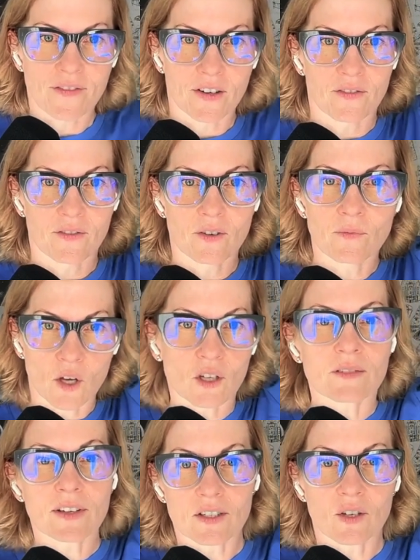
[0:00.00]
of those
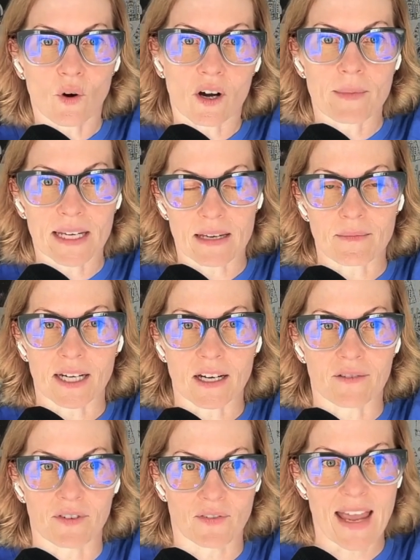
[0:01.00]
of us who aren't making money
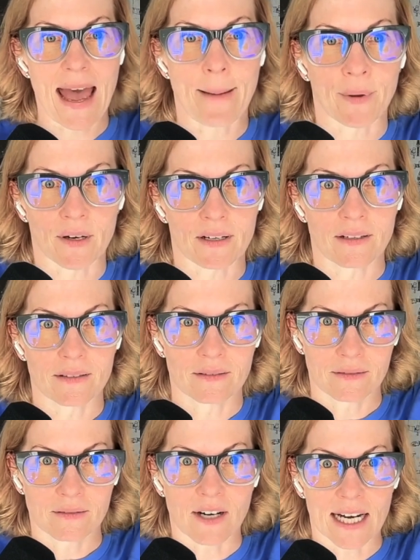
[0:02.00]
off of capital,
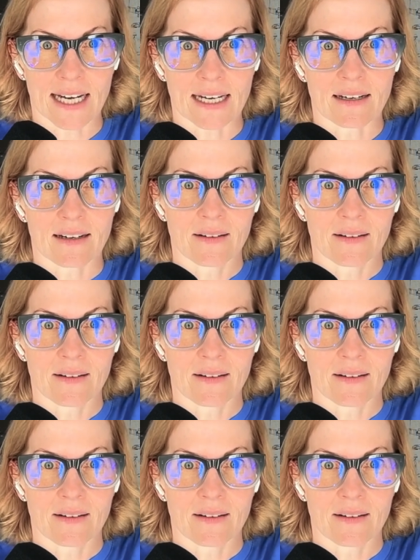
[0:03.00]
right?